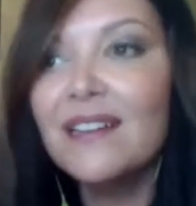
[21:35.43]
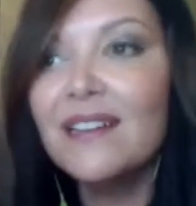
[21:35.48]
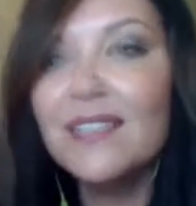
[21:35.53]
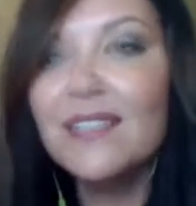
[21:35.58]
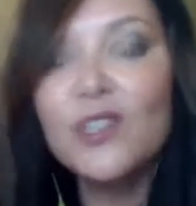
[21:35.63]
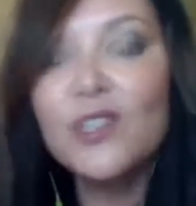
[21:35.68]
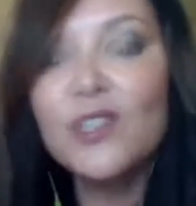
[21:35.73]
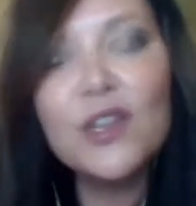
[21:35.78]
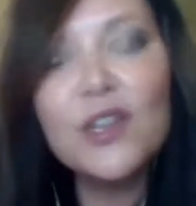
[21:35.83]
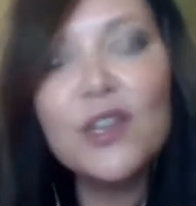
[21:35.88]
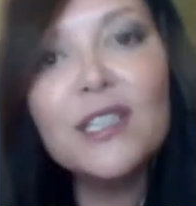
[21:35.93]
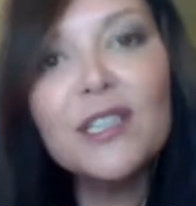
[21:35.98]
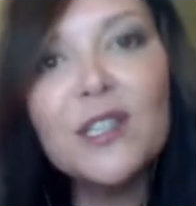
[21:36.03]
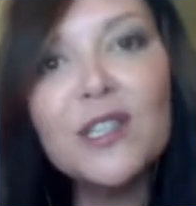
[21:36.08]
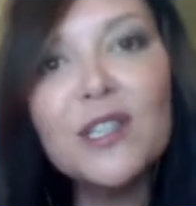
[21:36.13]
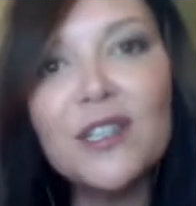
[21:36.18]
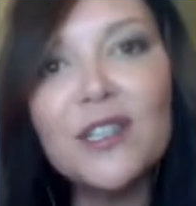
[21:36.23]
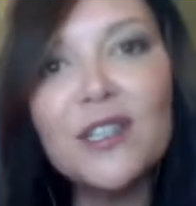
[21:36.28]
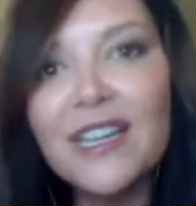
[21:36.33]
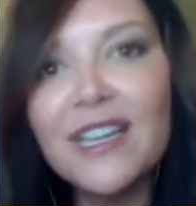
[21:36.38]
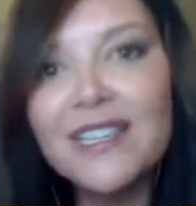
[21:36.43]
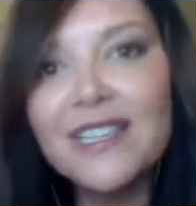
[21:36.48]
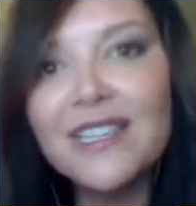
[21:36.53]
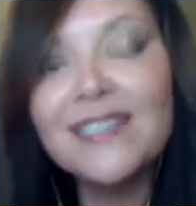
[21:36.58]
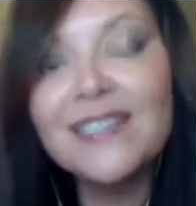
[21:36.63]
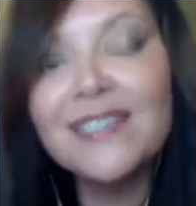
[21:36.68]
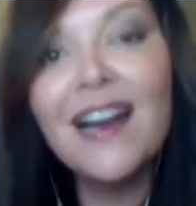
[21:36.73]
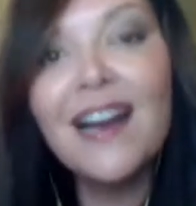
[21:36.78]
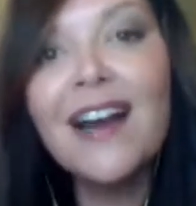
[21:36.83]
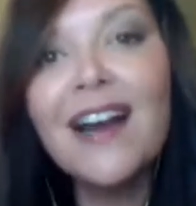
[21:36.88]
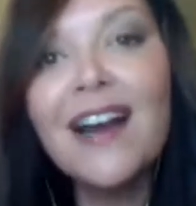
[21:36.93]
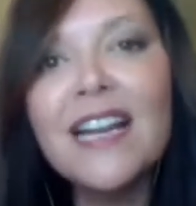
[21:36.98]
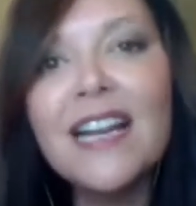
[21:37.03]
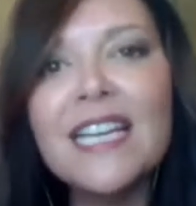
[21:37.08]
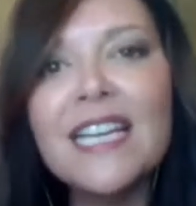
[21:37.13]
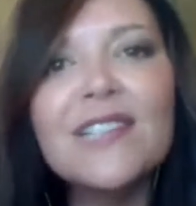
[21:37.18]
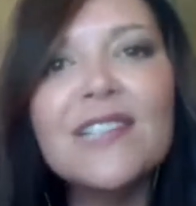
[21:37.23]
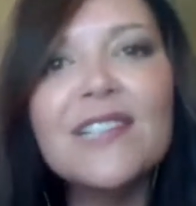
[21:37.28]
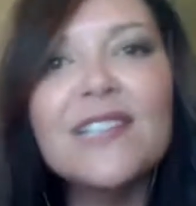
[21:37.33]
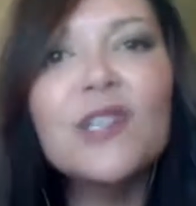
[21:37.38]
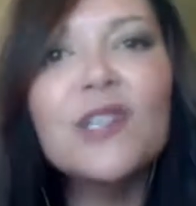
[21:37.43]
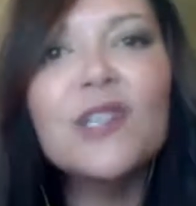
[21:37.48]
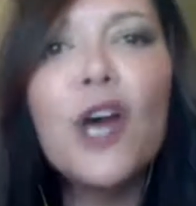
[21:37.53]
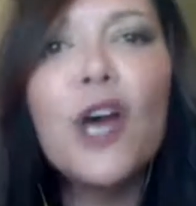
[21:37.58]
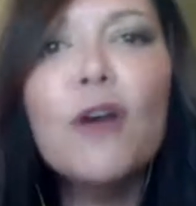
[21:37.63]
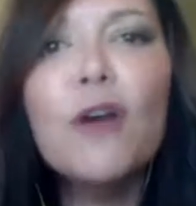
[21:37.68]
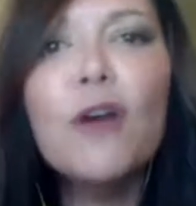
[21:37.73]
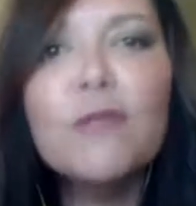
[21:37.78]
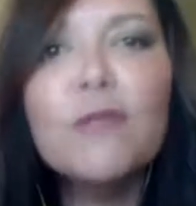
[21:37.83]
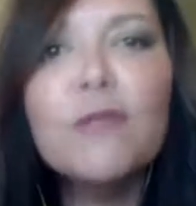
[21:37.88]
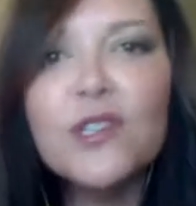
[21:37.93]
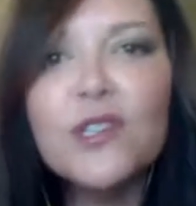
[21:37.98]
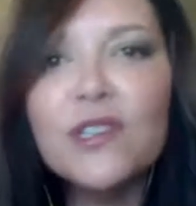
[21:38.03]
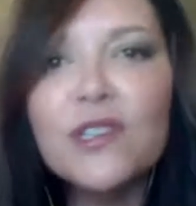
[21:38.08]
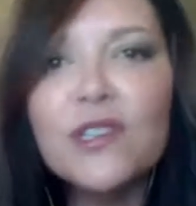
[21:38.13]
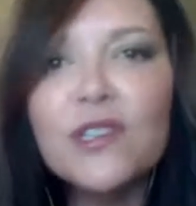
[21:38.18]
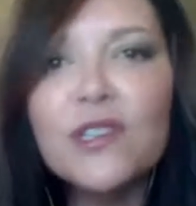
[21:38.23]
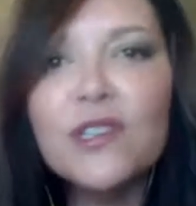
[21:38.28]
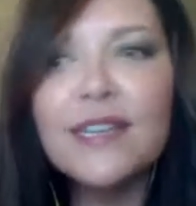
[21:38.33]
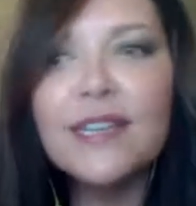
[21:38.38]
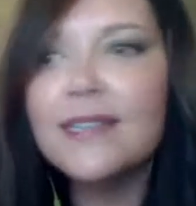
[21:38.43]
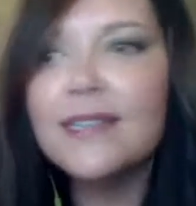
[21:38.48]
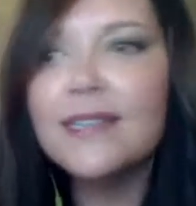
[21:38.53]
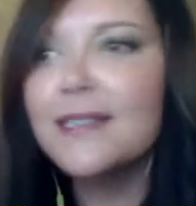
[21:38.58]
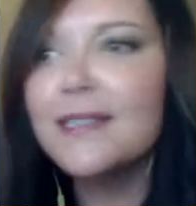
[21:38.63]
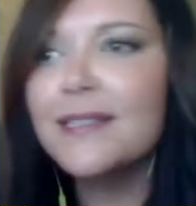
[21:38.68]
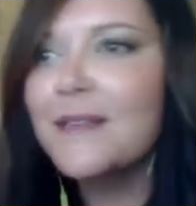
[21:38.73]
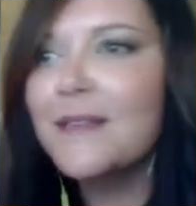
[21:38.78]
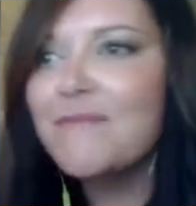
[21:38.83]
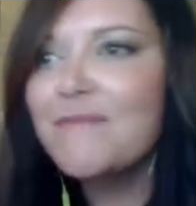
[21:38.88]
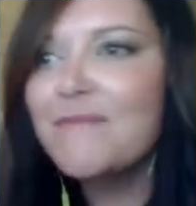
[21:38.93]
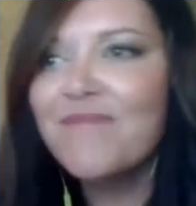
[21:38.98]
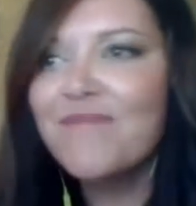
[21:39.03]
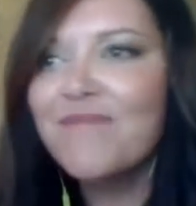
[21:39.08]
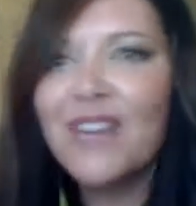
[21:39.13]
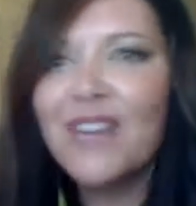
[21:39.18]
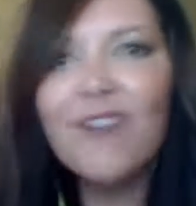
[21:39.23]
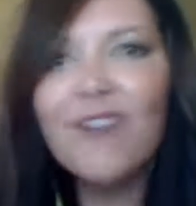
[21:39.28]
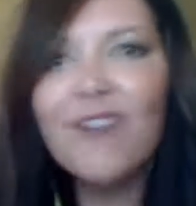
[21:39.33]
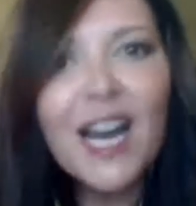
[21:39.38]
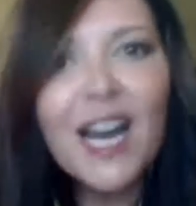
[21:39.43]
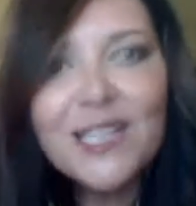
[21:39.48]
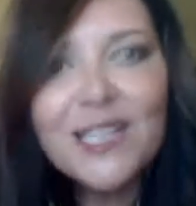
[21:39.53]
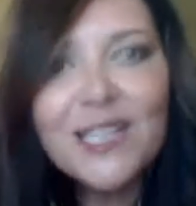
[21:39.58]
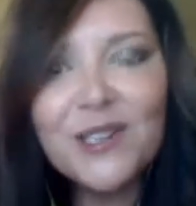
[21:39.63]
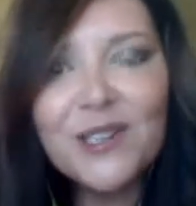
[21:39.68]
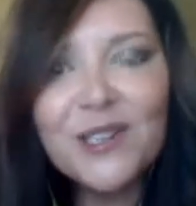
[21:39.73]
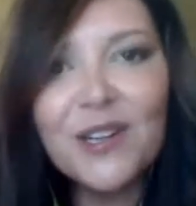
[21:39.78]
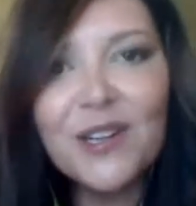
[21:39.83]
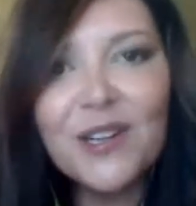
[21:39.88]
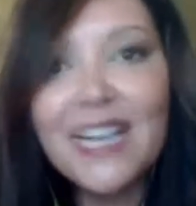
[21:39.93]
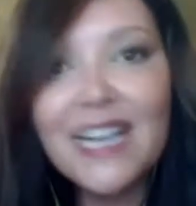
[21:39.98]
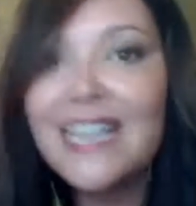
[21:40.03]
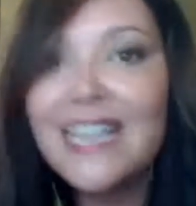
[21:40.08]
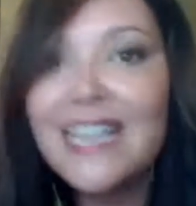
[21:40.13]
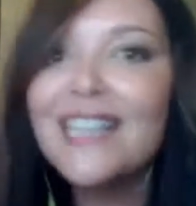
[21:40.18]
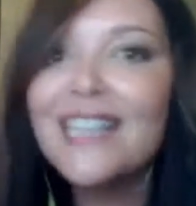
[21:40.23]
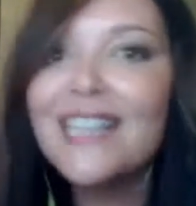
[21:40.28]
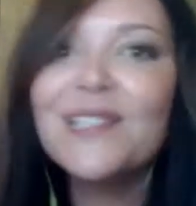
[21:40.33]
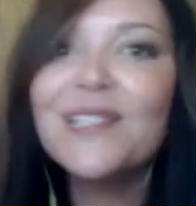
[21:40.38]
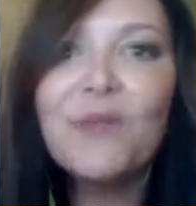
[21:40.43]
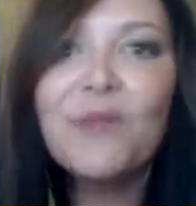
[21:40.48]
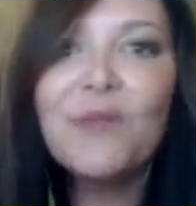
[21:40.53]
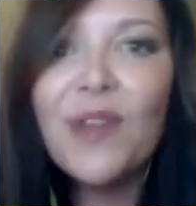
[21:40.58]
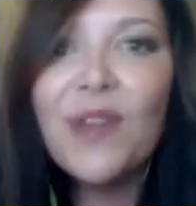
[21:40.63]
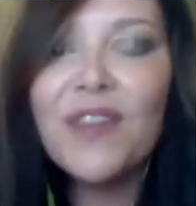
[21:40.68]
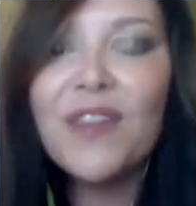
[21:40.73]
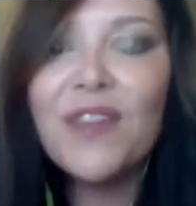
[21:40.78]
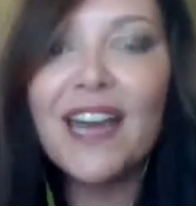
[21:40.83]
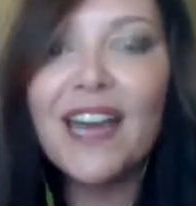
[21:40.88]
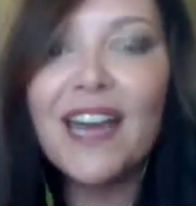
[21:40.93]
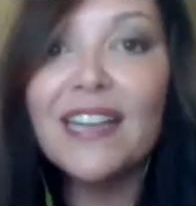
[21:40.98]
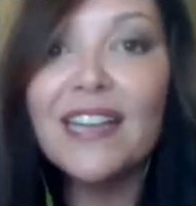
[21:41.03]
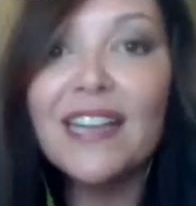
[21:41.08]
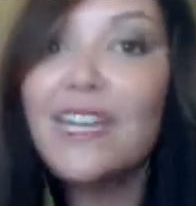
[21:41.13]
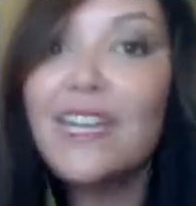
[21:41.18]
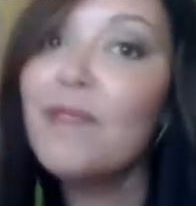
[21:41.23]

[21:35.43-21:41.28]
instructor and his guide and his coach and his advisor, and he doesn't want that.